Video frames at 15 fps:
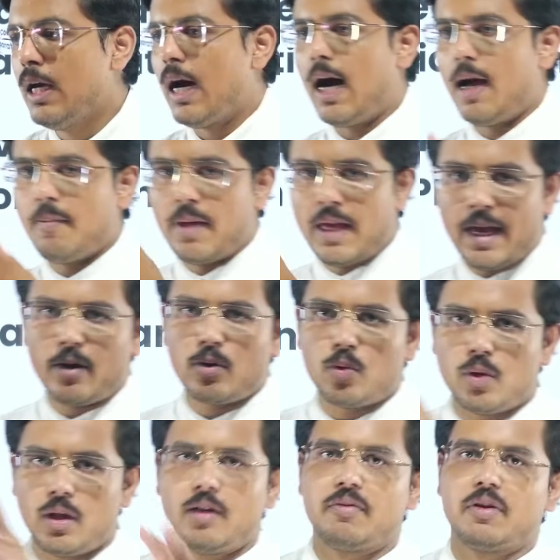I'm here to
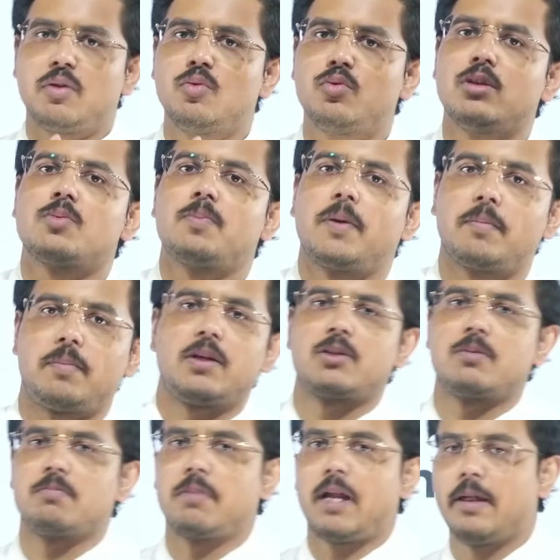deliver you this
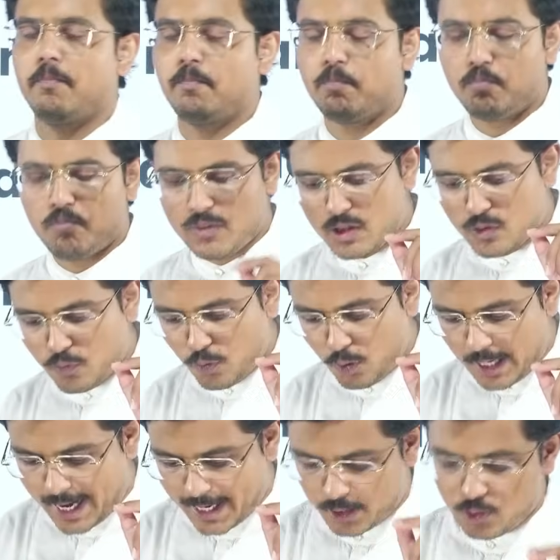preparation plan. This
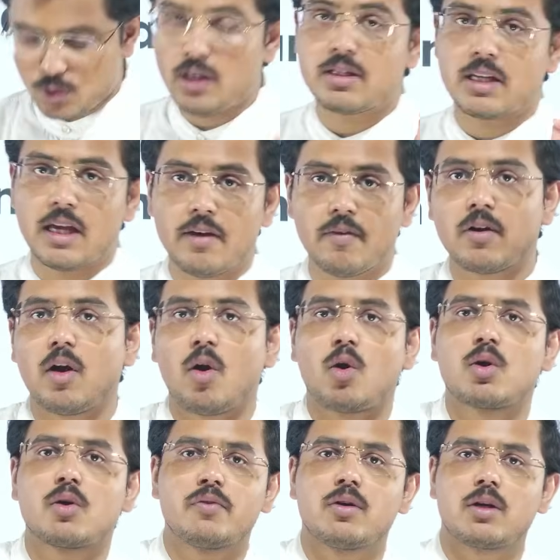would actually save a
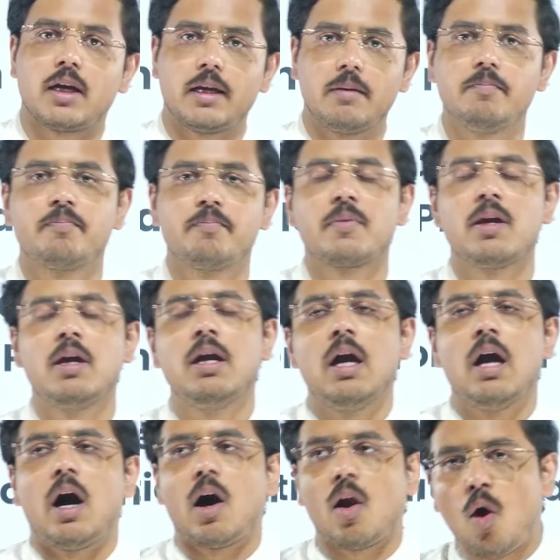lot of your time.
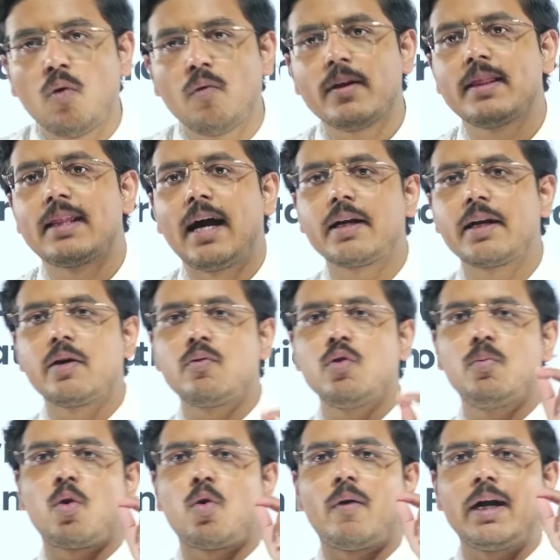Along with that, it
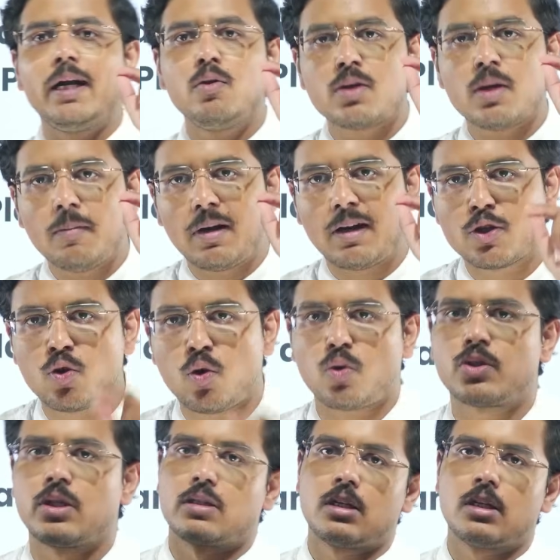would provide you some
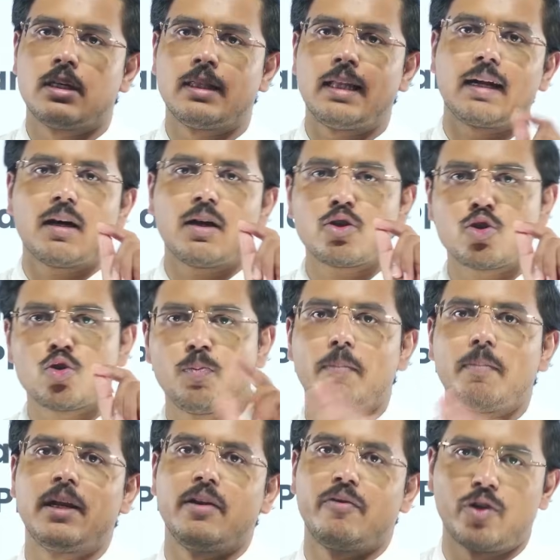resources that are super
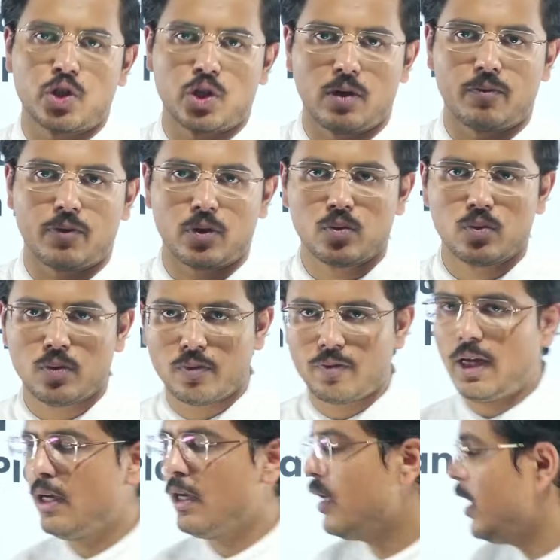beneficial for you. Fine.